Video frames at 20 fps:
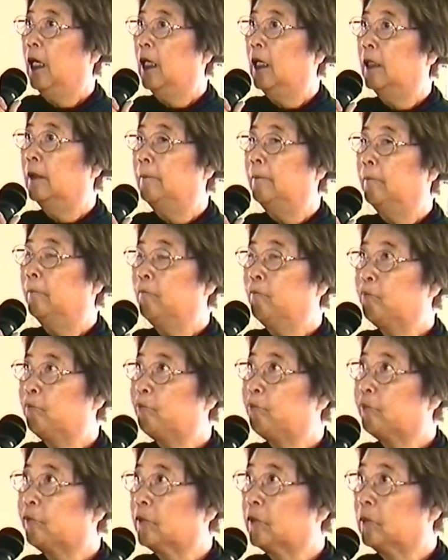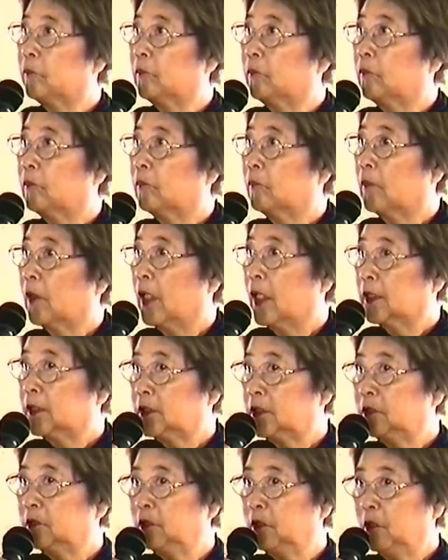Um,
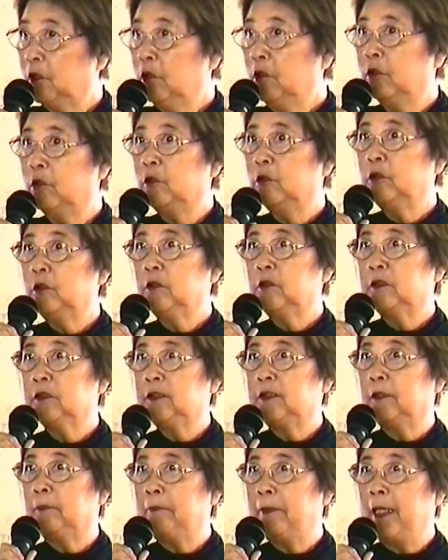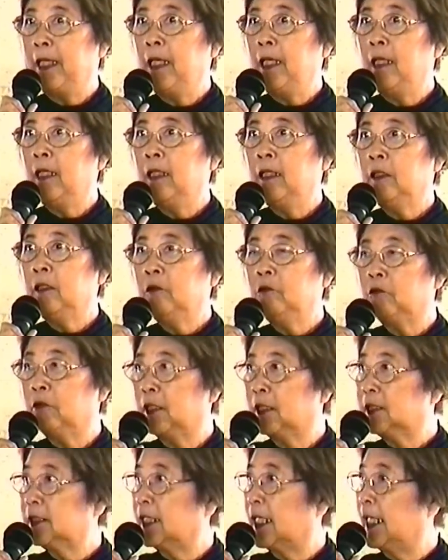as you know, Japan
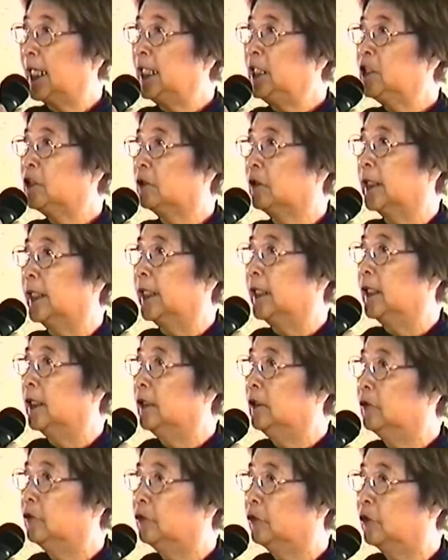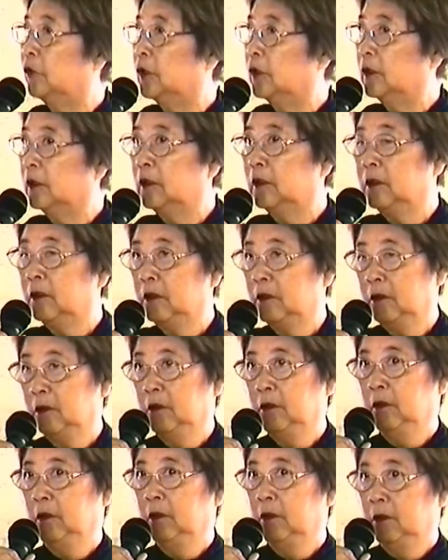was isolated for
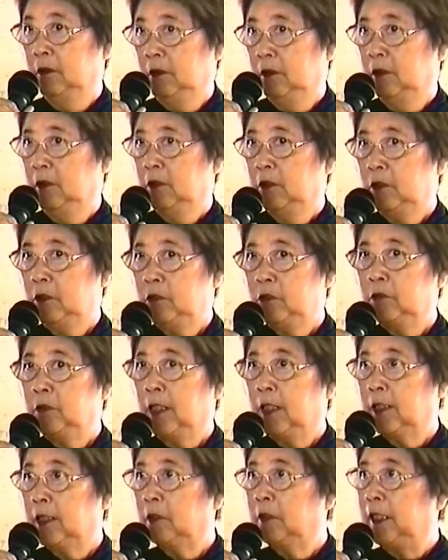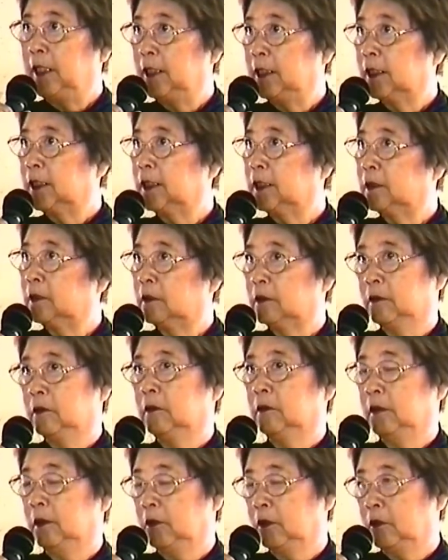200 years
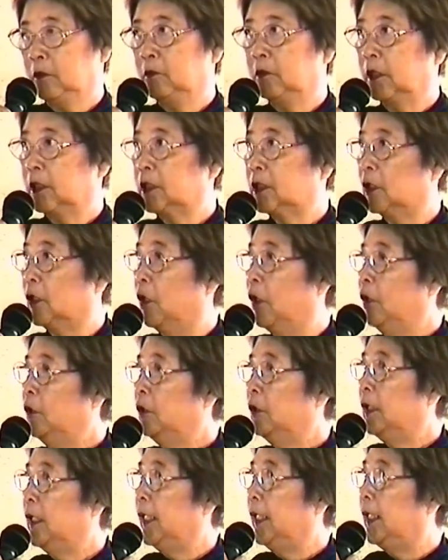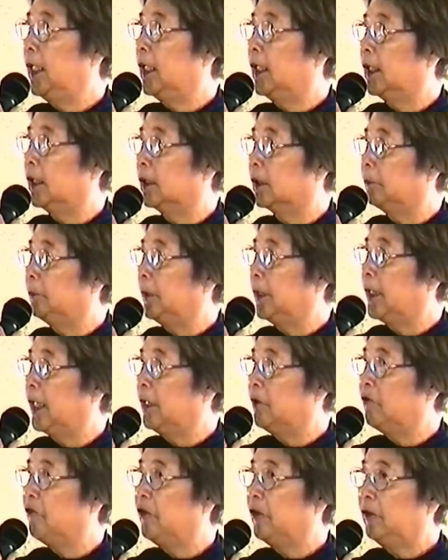or so and
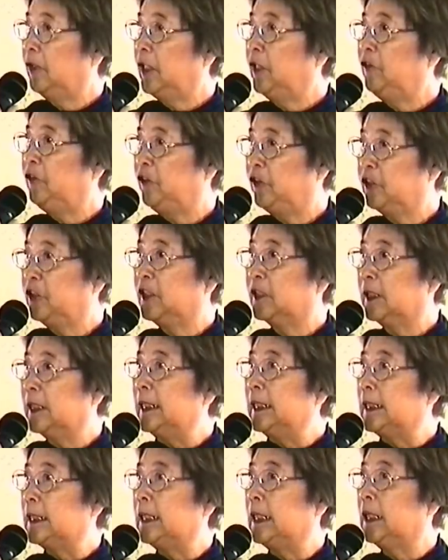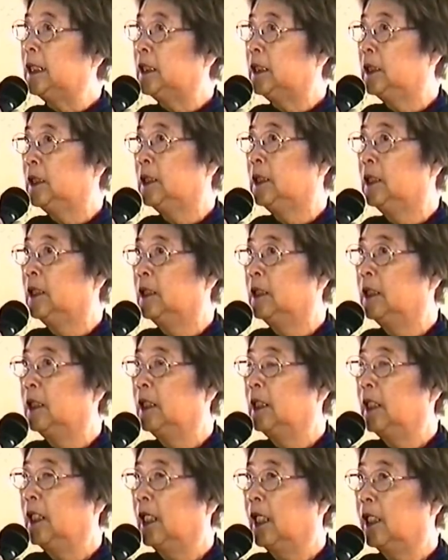became very feudalistic
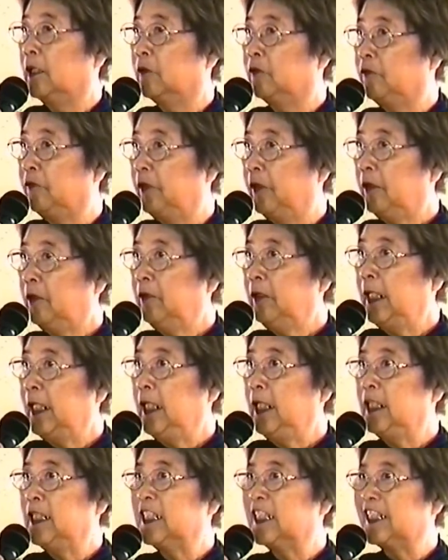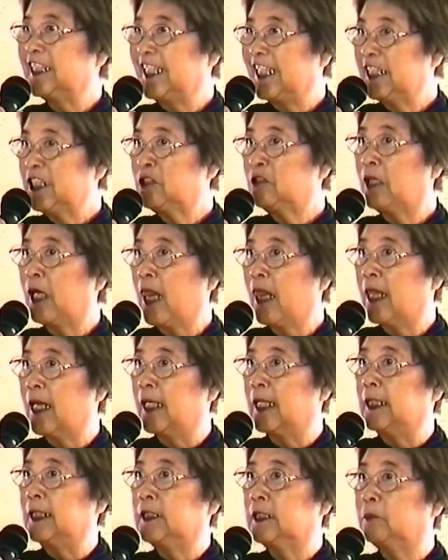and a very
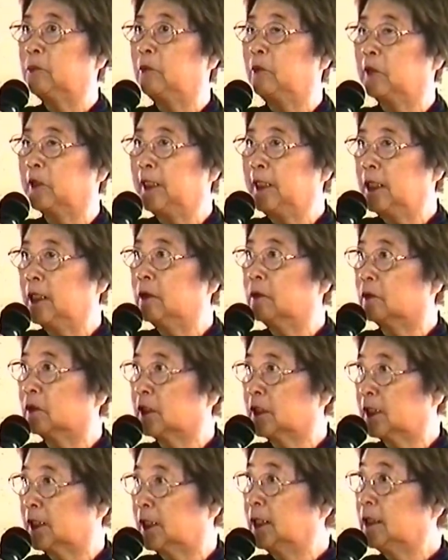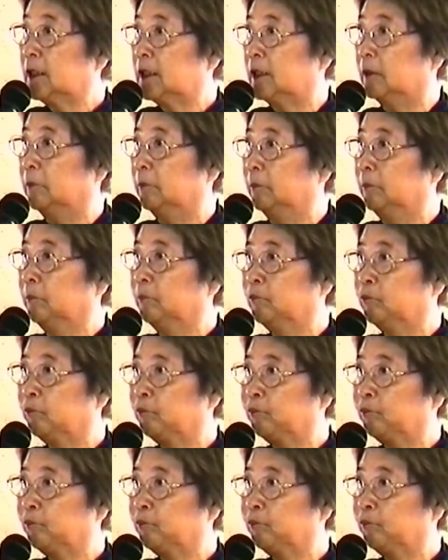centralized political system